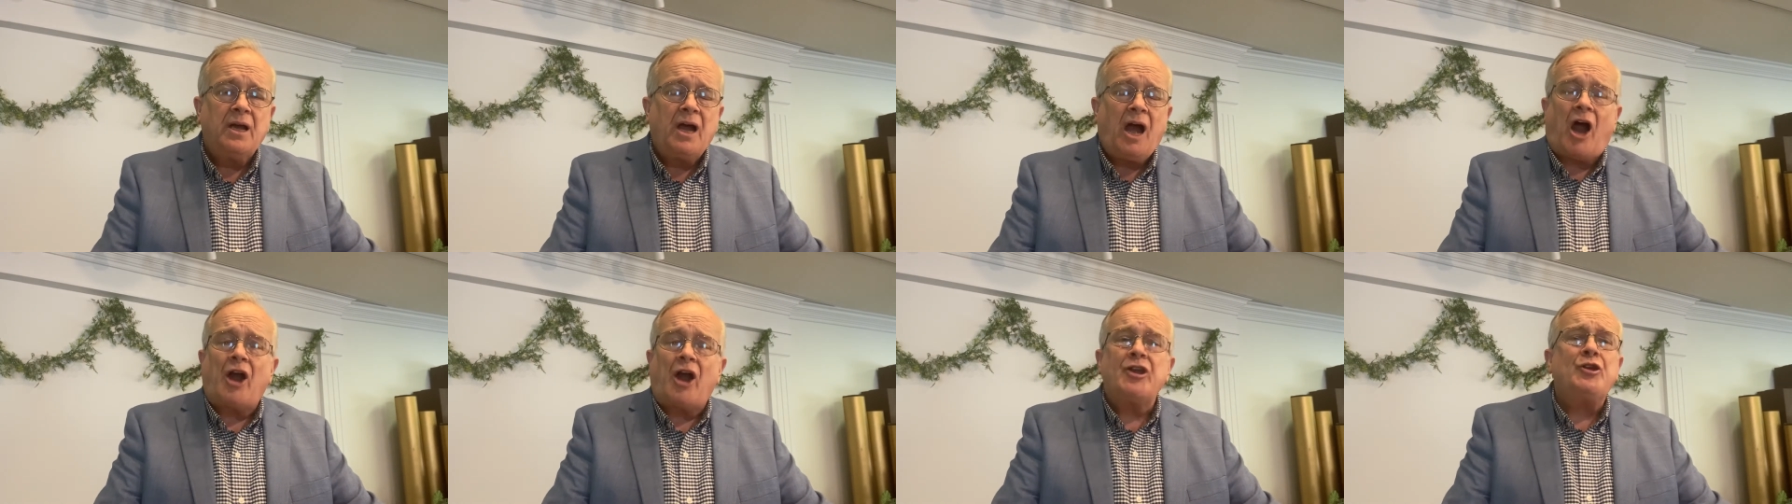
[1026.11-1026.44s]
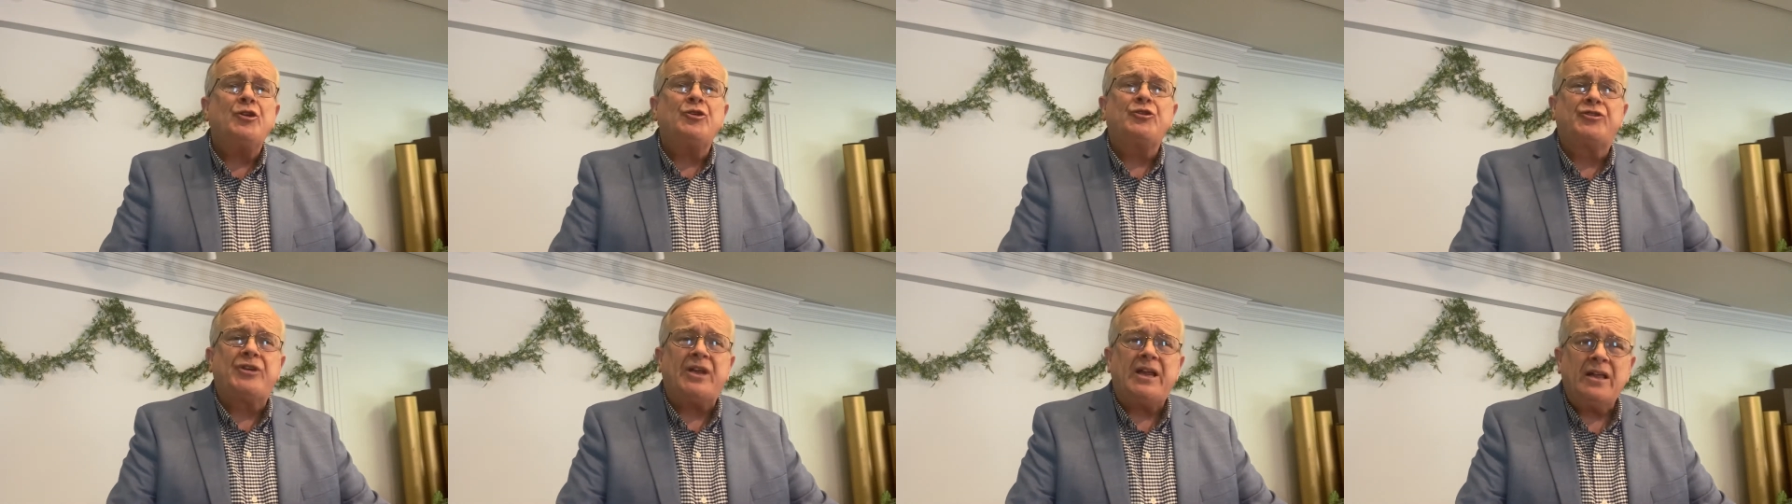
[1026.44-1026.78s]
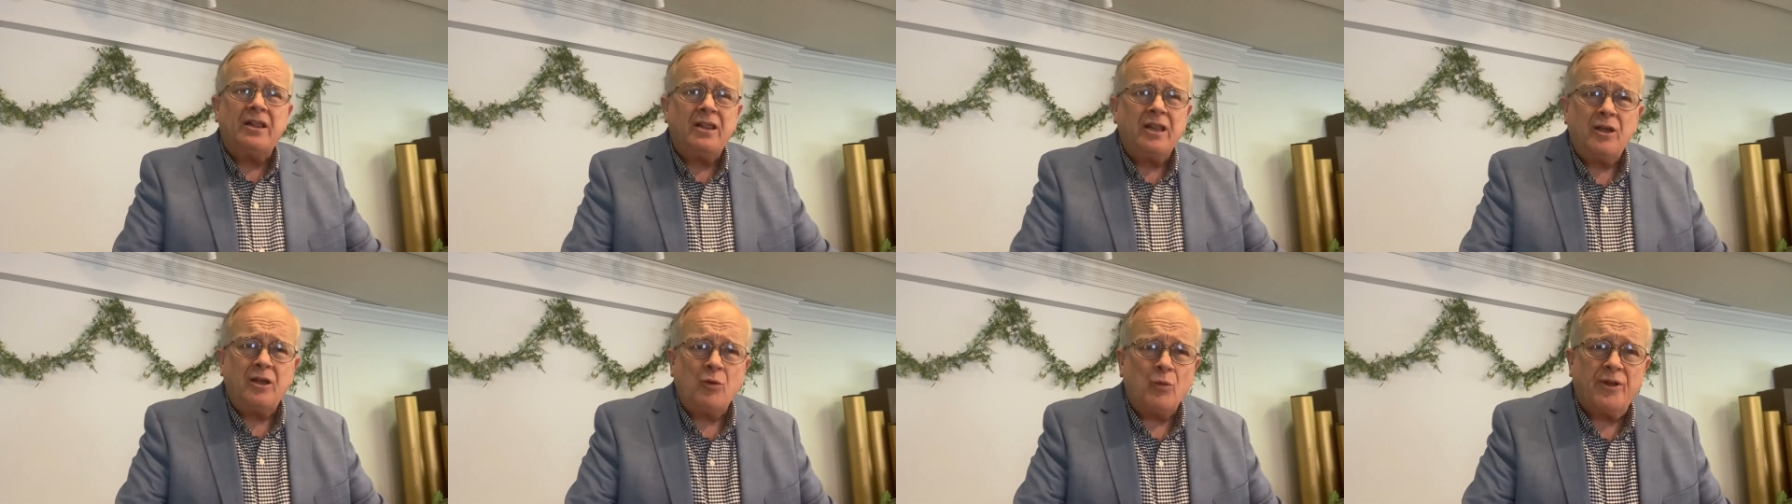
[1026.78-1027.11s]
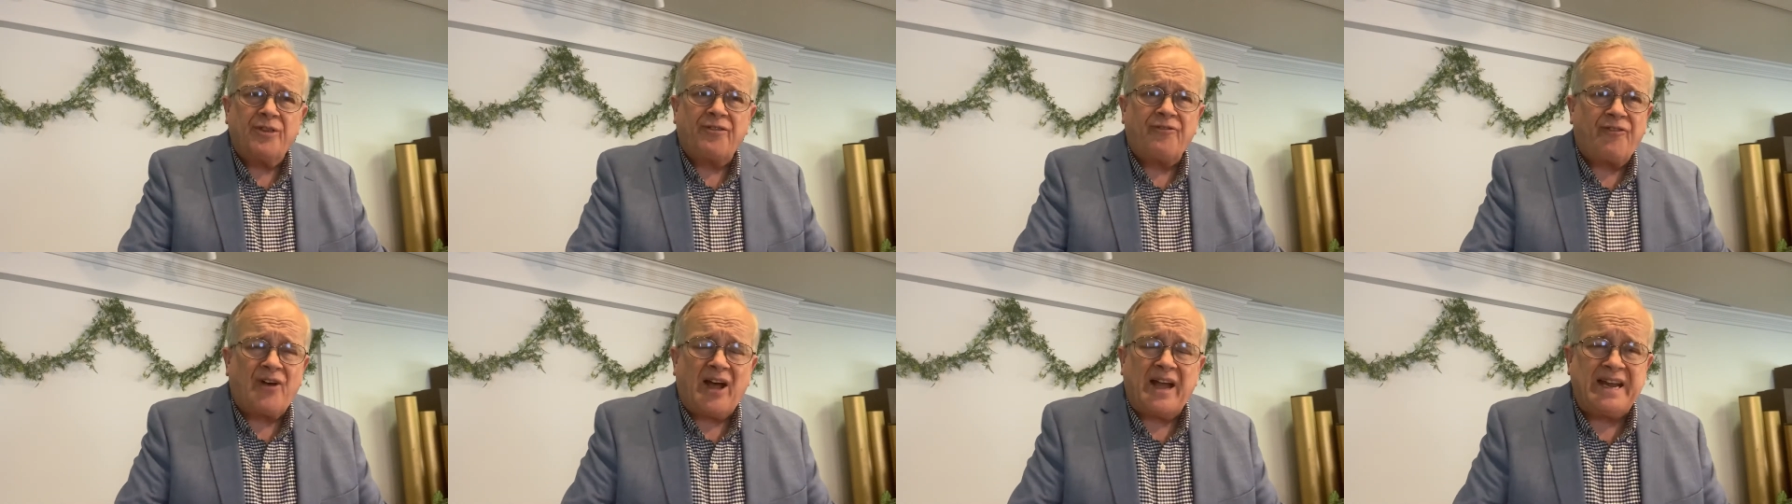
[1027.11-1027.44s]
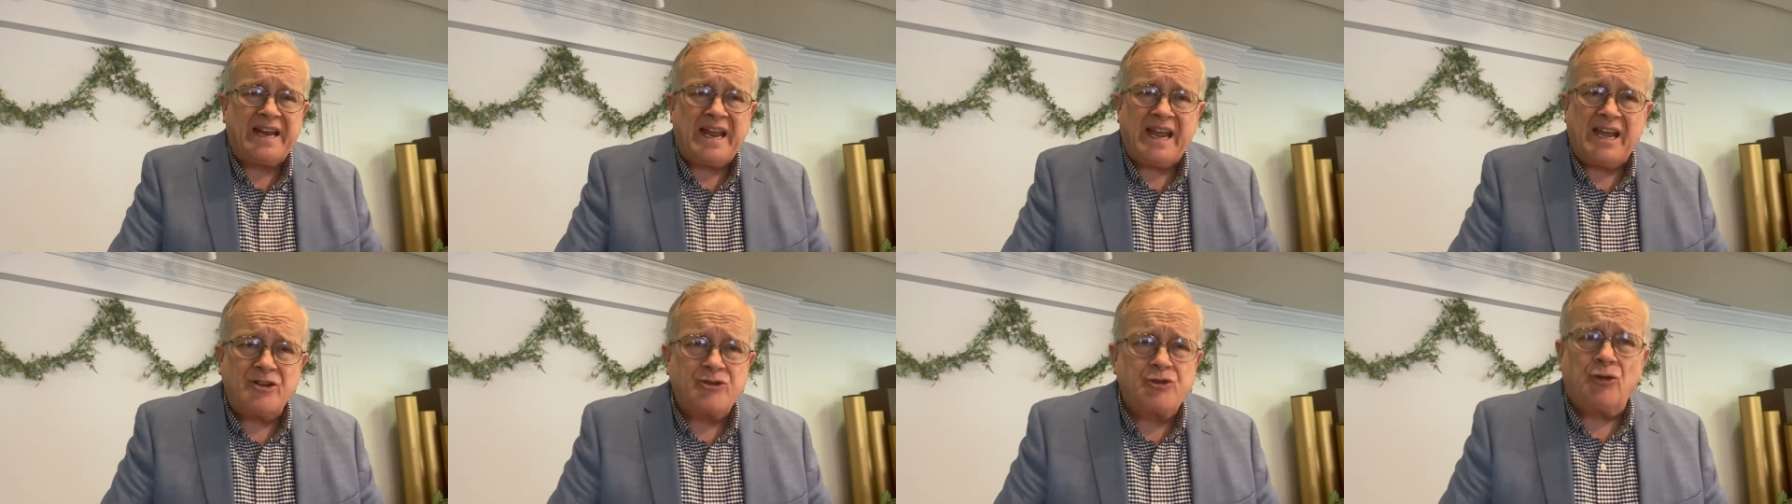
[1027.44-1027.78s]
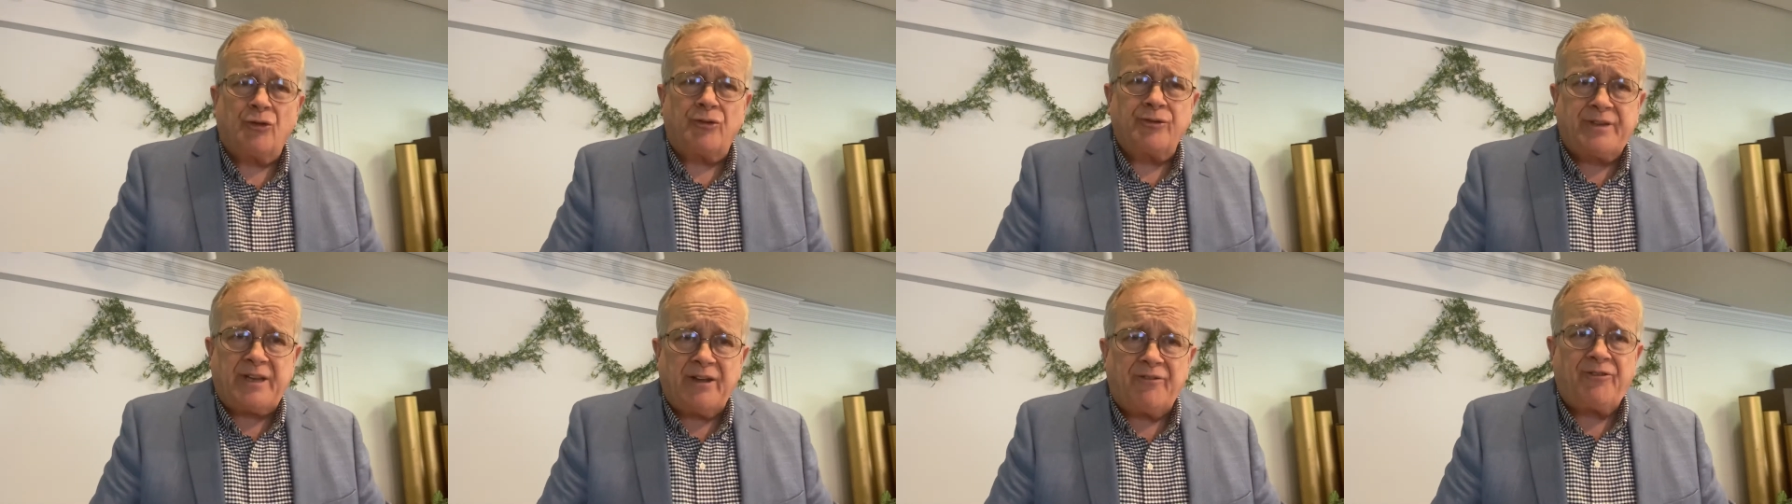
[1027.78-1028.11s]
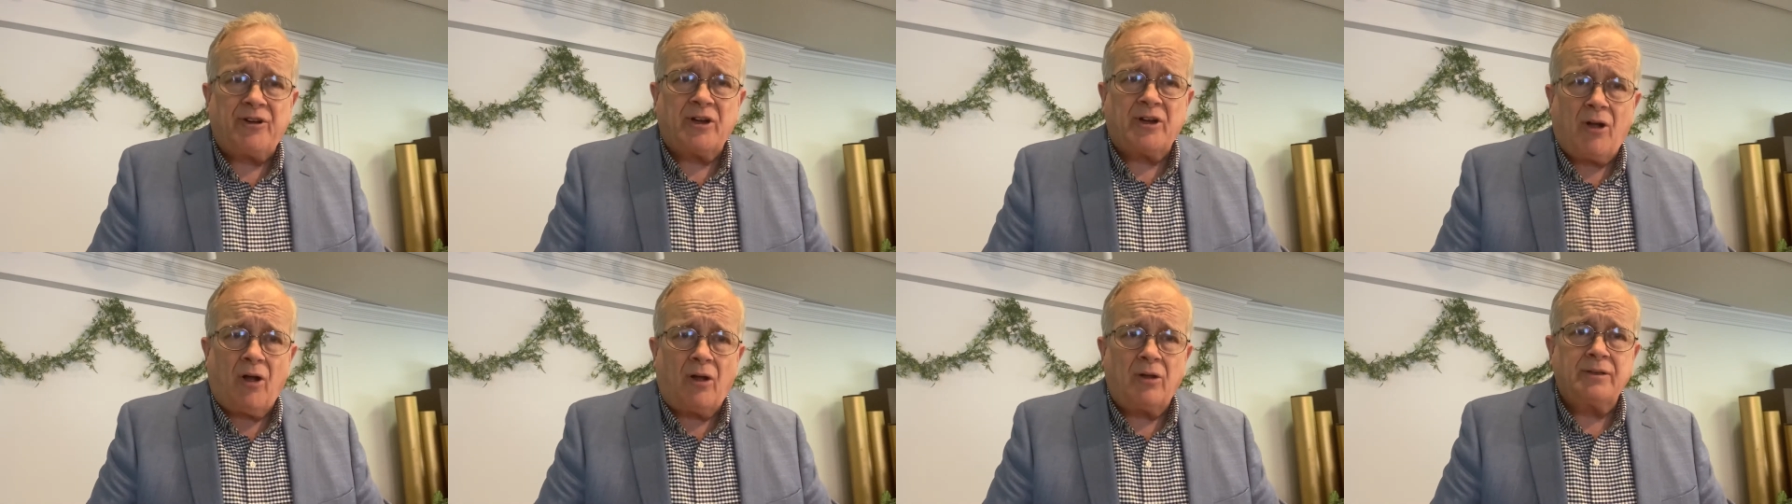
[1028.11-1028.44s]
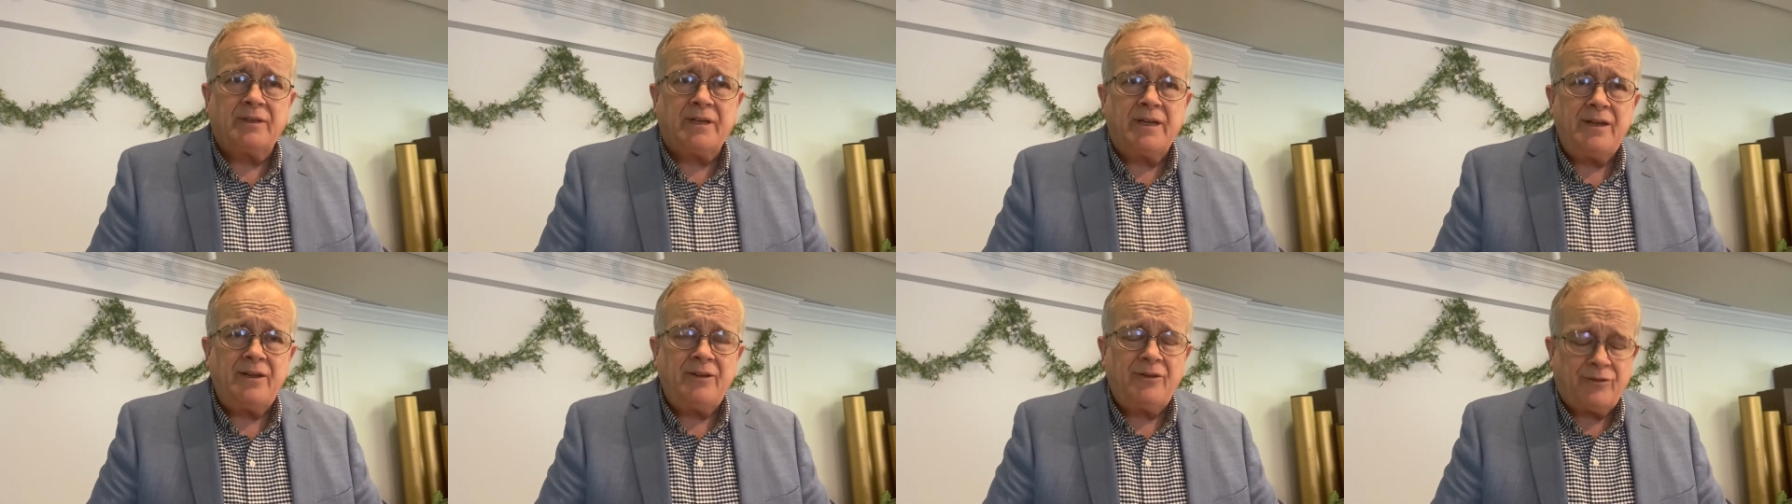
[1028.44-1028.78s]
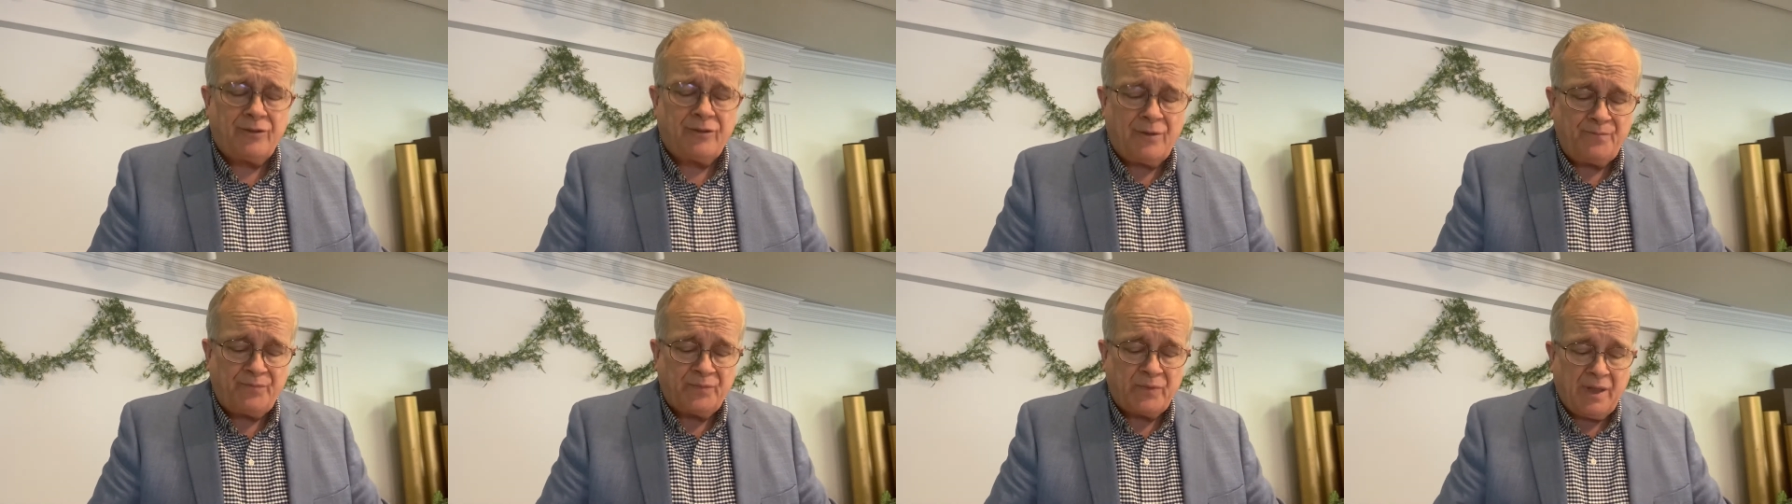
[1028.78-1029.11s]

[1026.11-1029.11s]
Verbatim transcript: Are you dealing with financial difficulties?